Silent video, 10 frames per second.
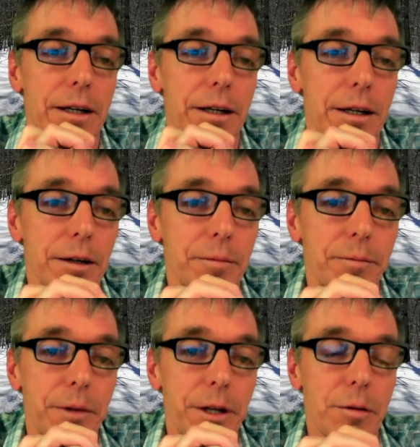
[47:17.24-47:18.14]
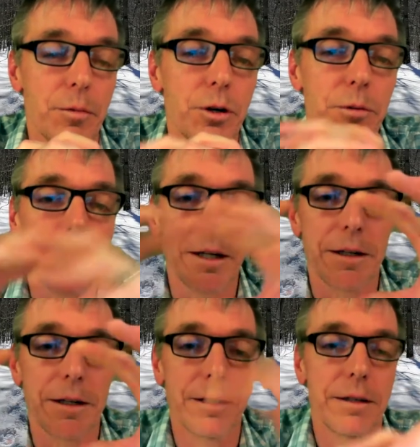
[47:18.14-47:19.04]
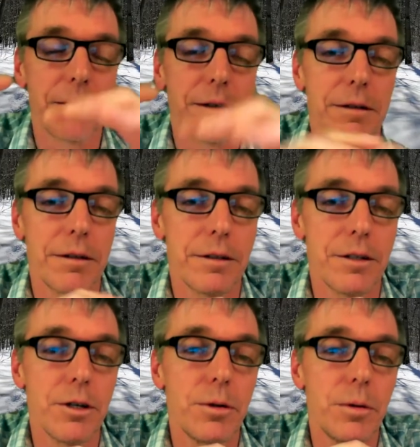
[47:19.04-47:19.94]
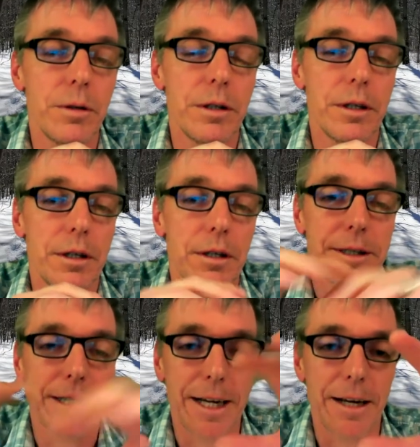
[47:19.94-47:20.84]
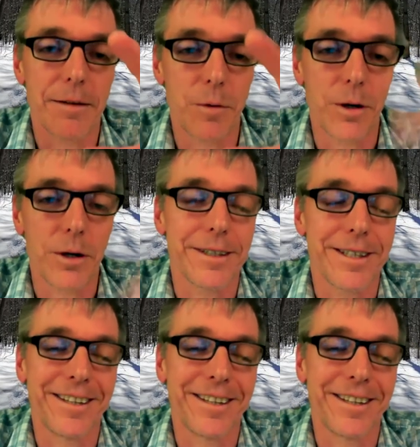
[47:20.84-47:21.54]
And, um, you know, the more we can do to get water